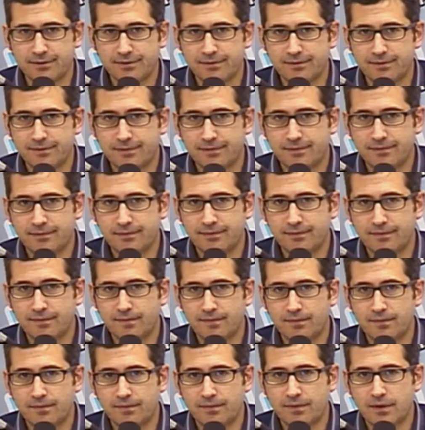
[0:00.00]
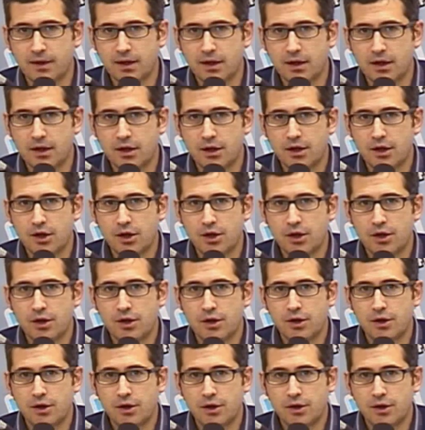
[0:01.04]

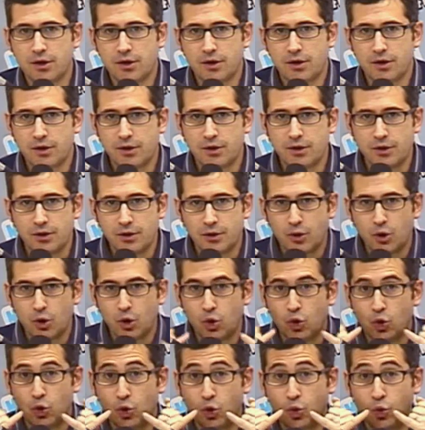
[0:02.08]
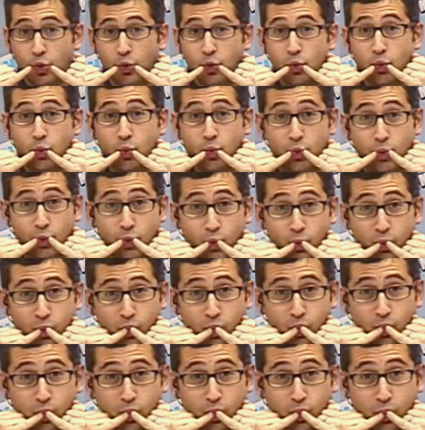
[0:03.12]

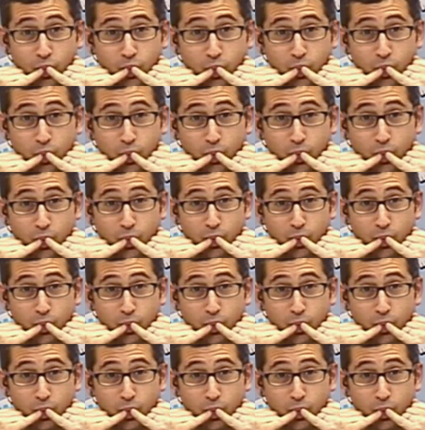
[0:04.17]
No one is speaking in this clip.